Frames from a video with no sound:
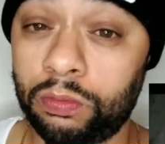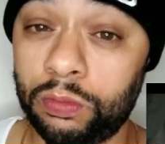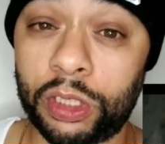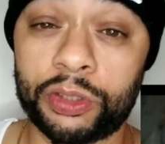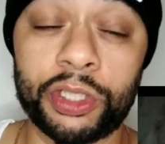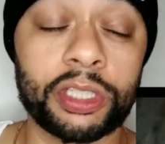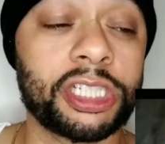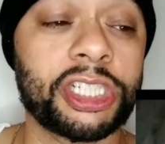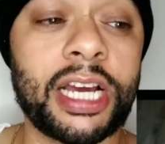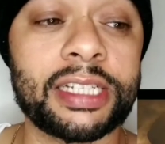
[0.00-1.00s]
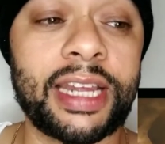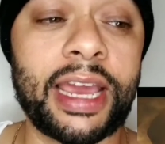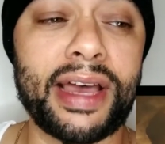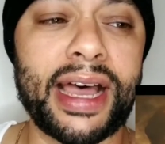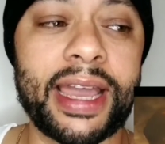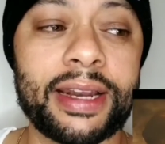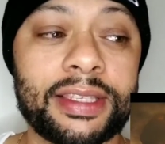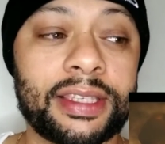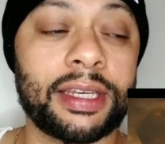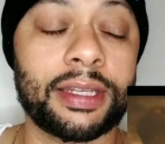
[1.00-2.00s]
you know, took these shots and had the eye to
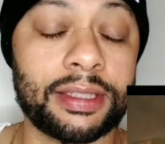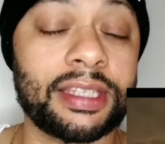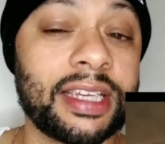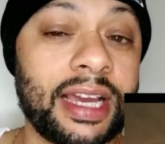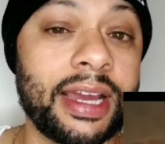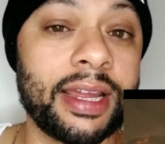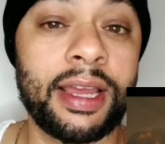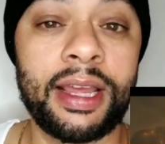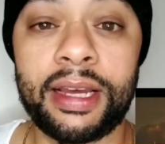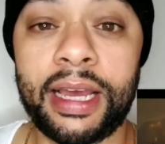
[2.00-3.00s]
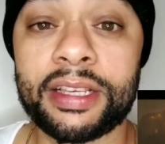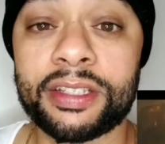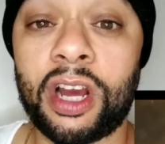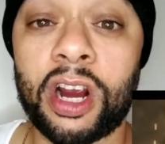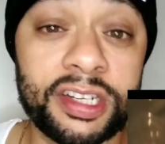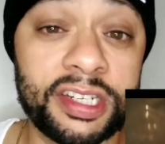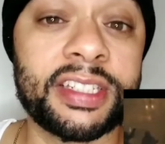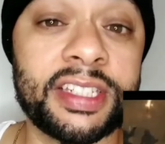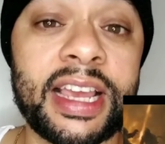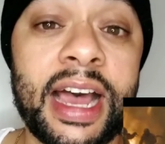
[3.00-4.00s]
see it. This guy has an
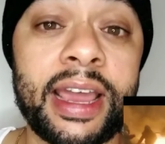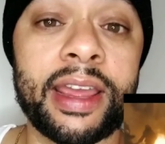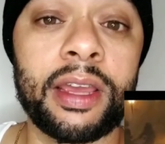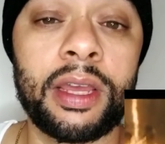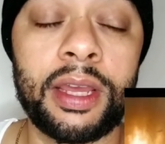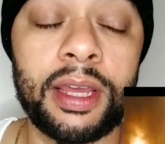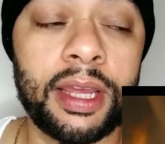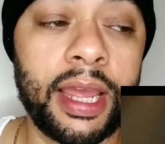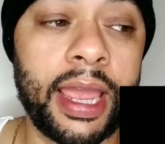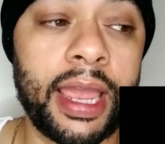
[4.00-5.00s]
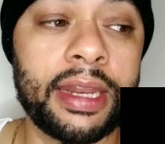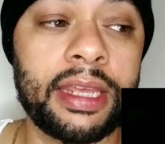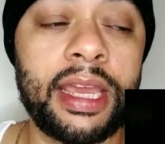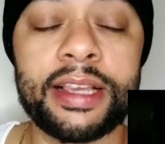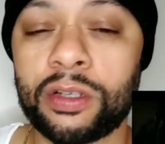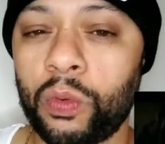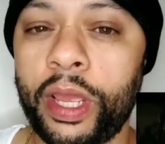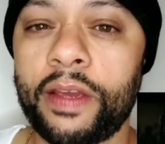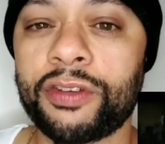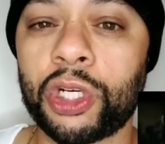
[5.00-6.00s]
artistic eye, and he has a
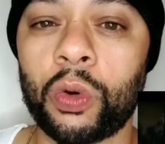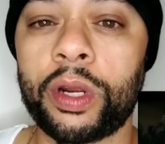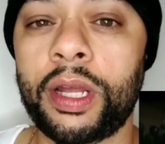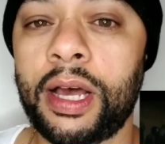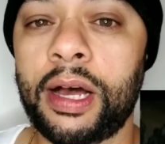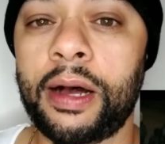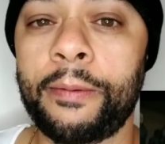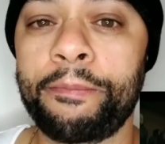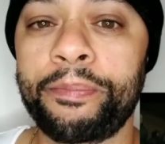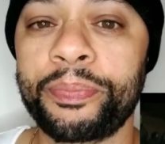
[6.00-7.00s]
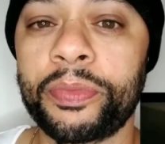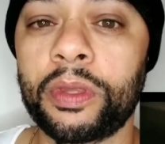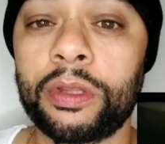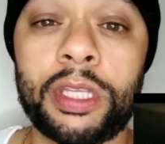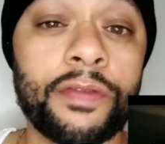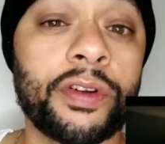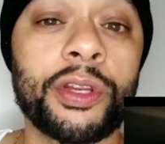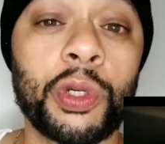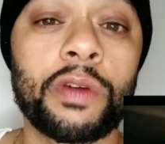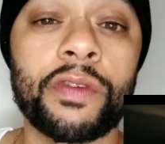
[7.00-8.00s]
way of showing different
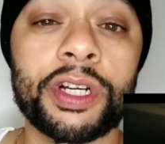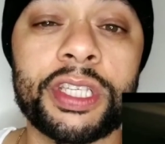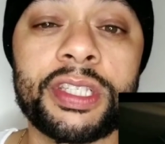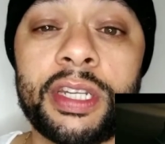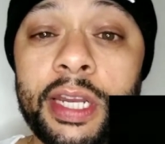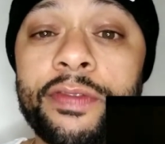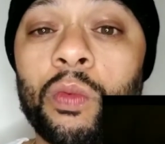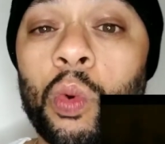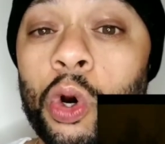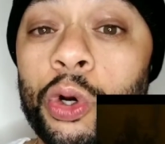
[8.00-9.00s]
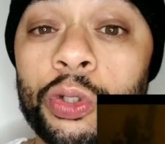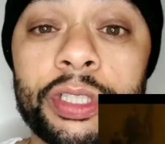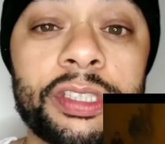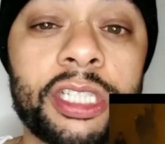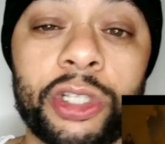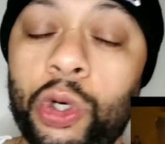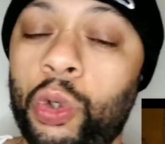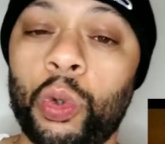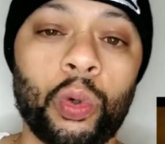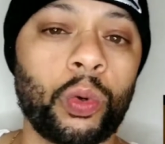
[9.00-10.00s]
universes and different worlds in such a
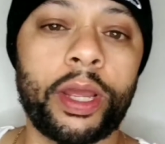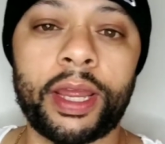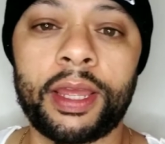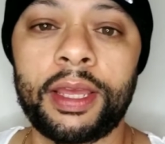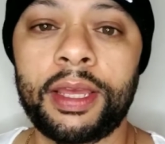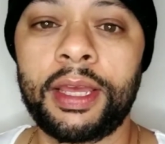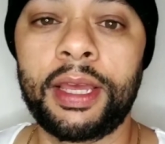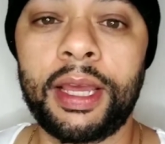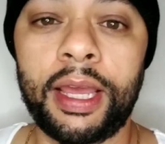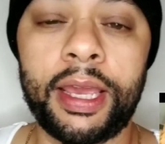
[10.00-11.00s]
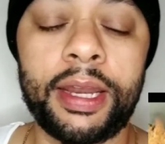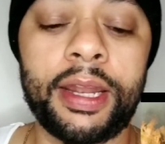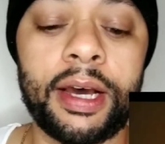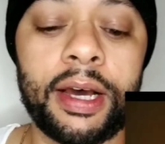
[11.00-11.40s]
cool way. And